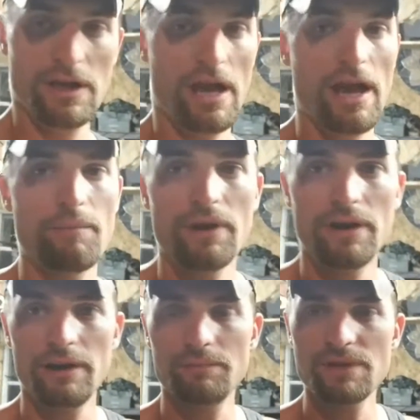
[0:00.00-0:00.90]

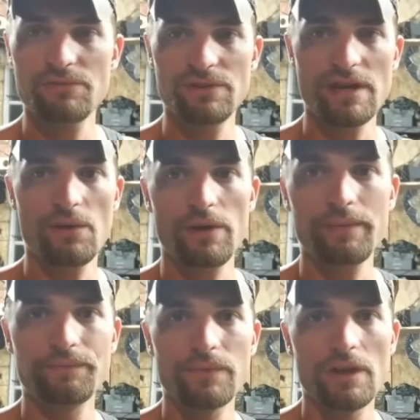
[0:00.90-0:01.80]
I'm definitely that
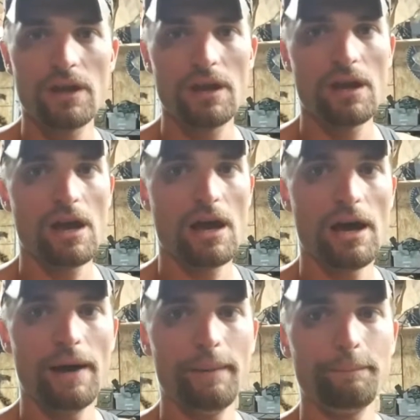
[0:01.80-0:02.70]
way.
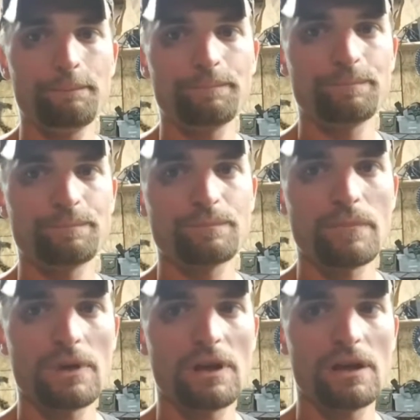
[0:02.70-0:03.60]
Um,
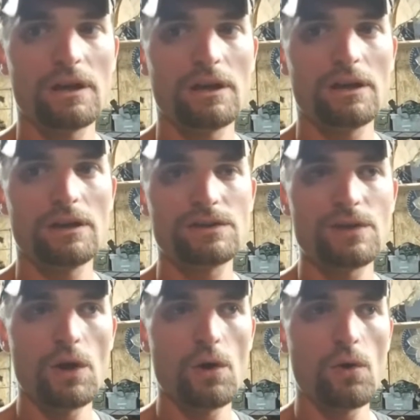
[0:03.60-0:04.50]

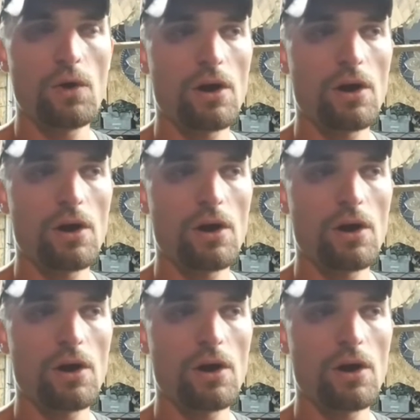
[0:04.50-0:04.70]
so,